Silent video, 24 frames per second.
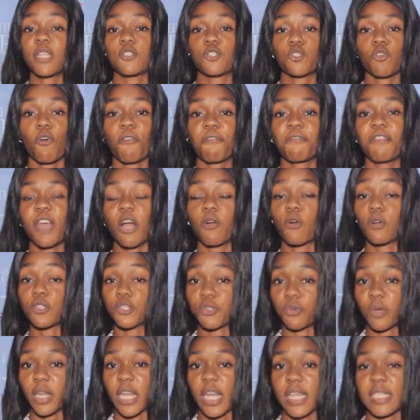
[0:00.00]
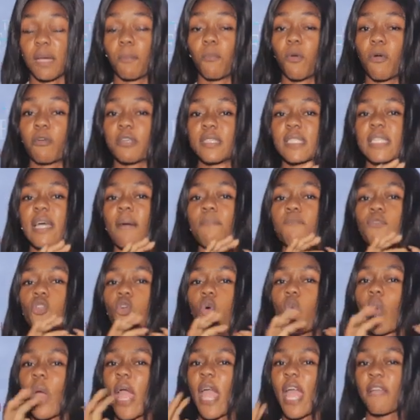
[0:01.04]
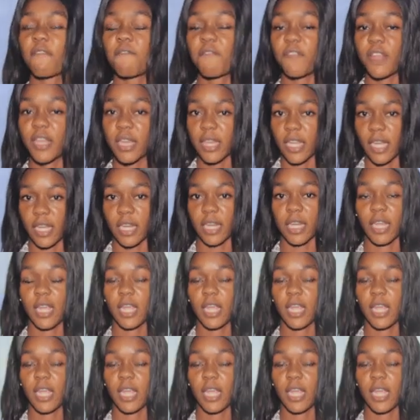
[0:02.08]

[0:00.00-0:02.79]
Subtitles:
Sophia got to realize that Maurice knew everything.